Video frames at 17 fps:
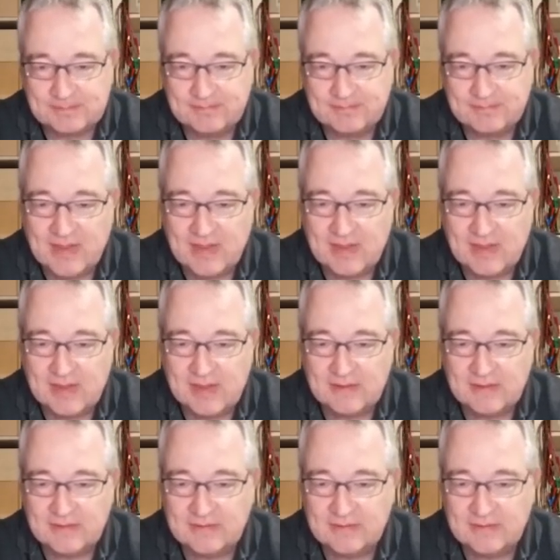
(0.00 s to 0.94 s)

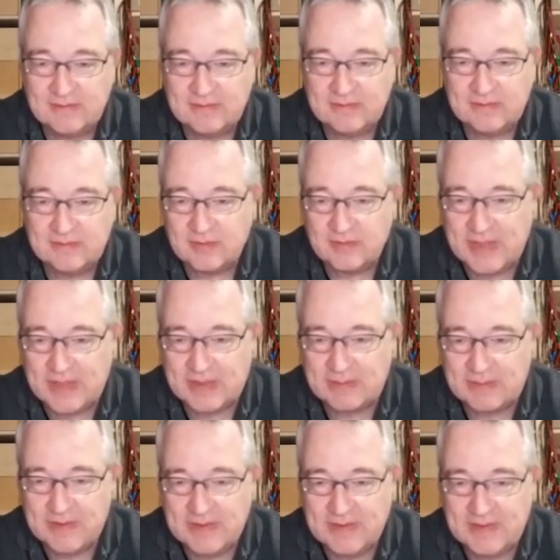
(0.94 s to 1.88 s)
onto a
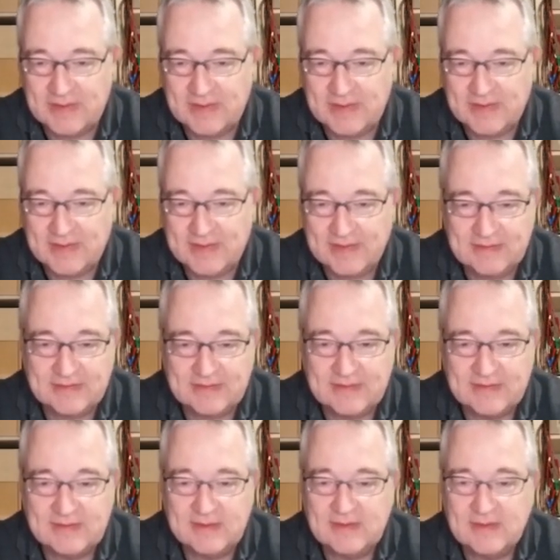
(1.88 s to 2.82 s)
backplane here, and
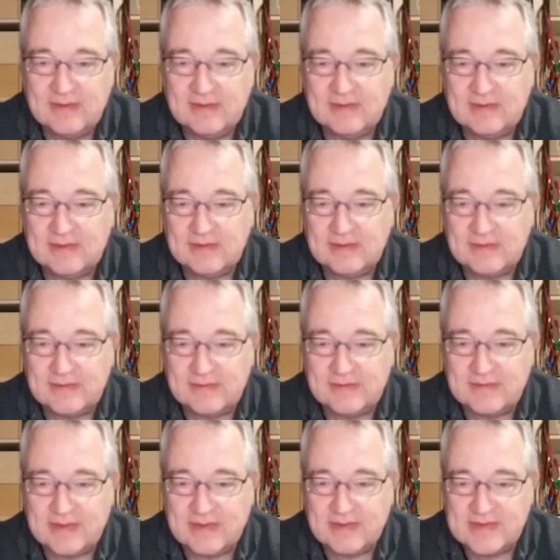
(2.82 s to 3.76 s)
you can
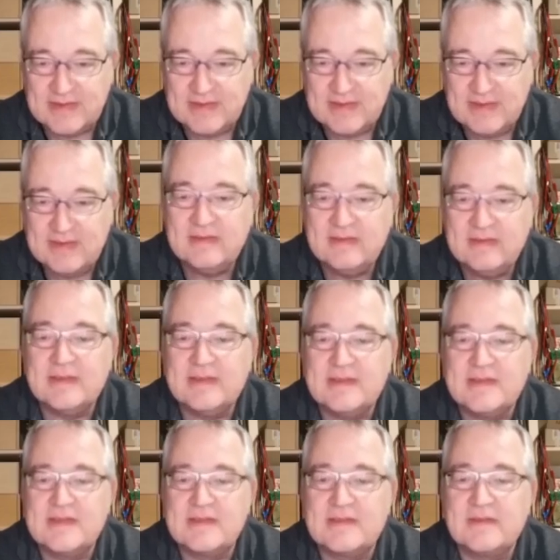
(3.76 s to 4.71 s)
actually see here
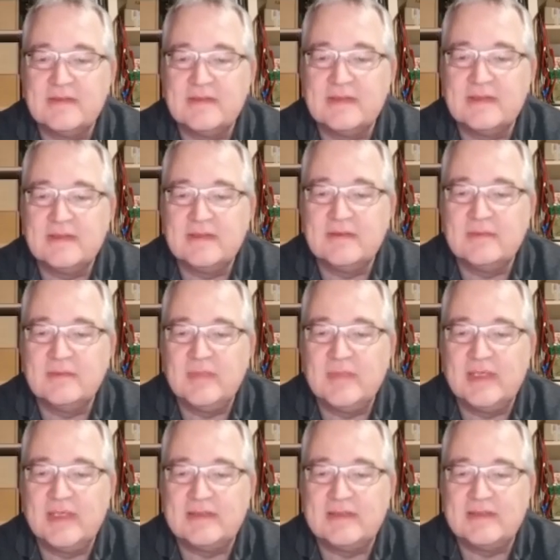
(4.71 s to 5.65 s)
this is connected to my
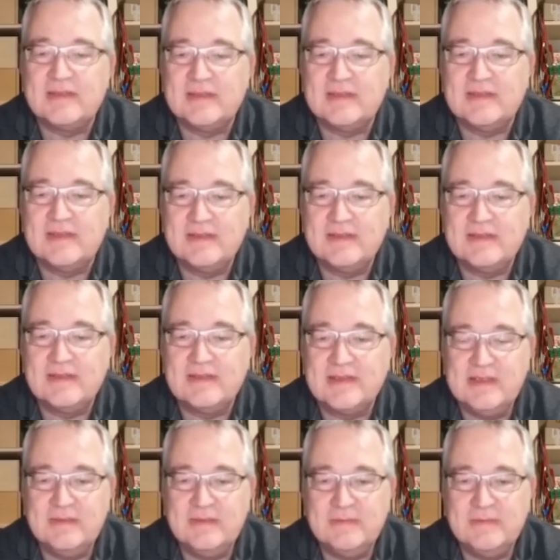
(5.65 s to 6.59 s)
Atari ST,
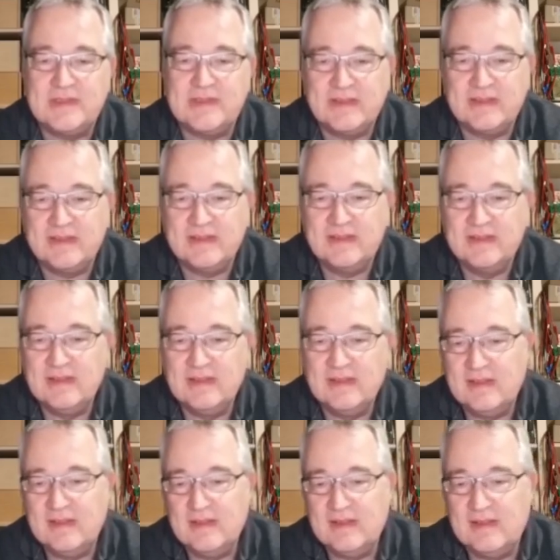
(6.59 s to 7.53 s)
which is running
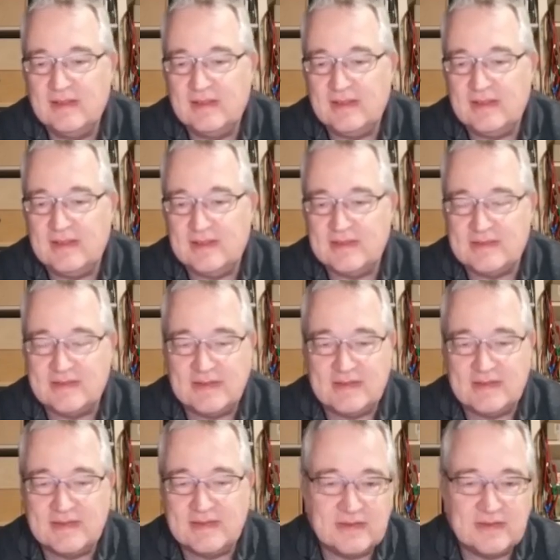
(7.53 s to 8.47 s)
as a
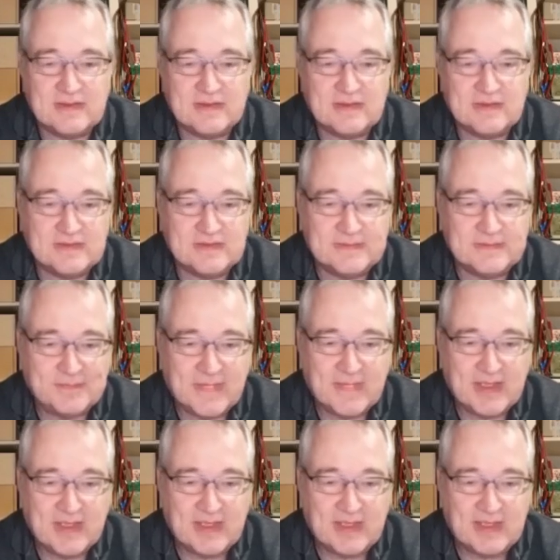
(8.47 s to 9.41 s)
disk server.
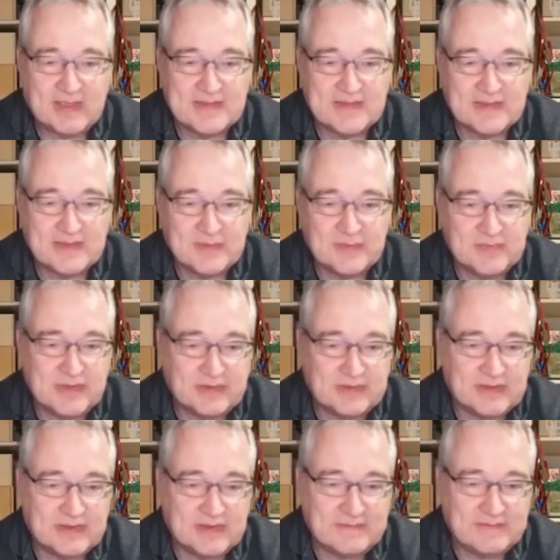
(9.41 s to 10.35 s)
And this is on
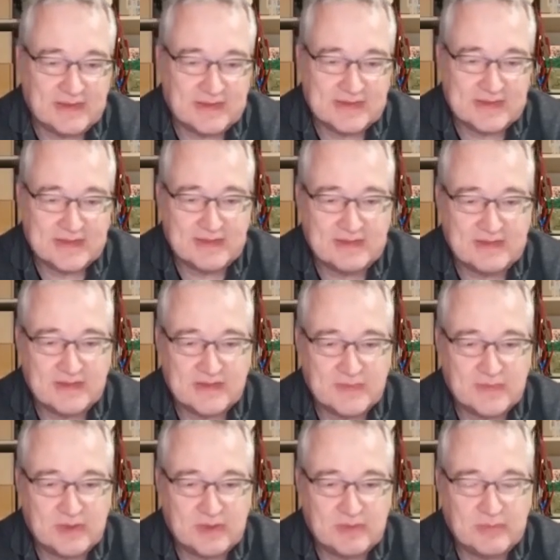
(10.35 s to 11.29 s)
the left hand side. There's a
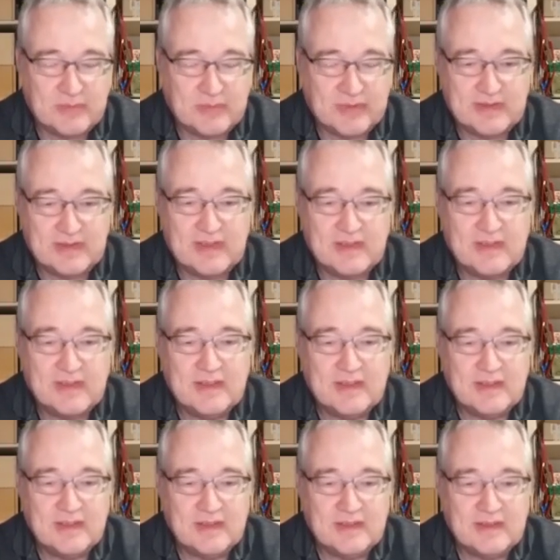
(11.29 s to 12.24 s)
more modern
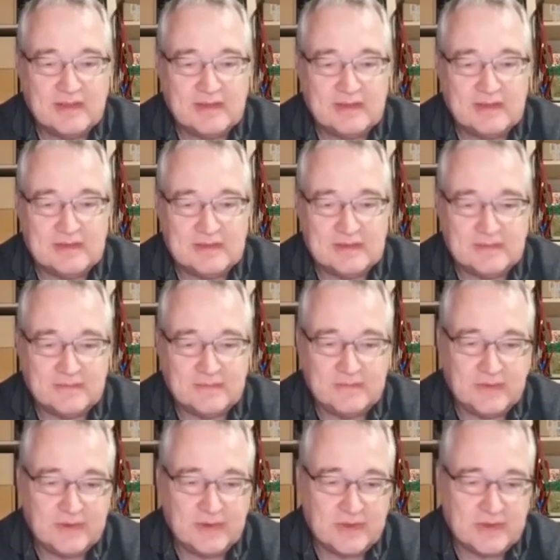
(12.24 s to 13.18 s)

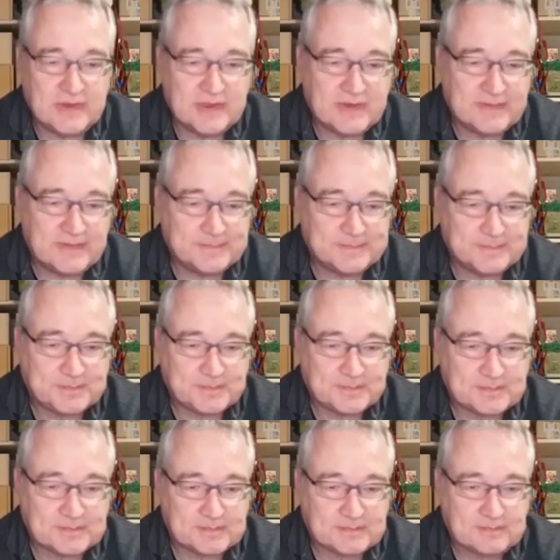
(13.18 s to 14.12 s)
version
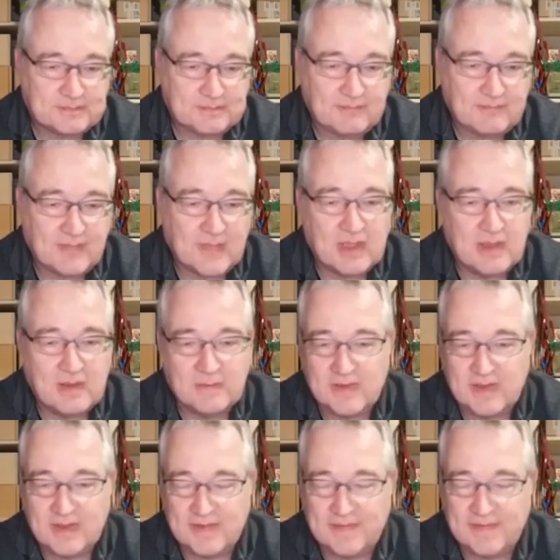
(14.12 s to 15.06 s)

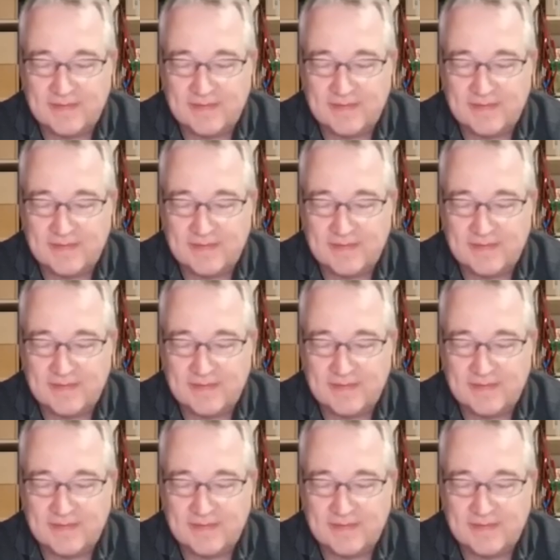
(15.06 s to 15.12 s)
with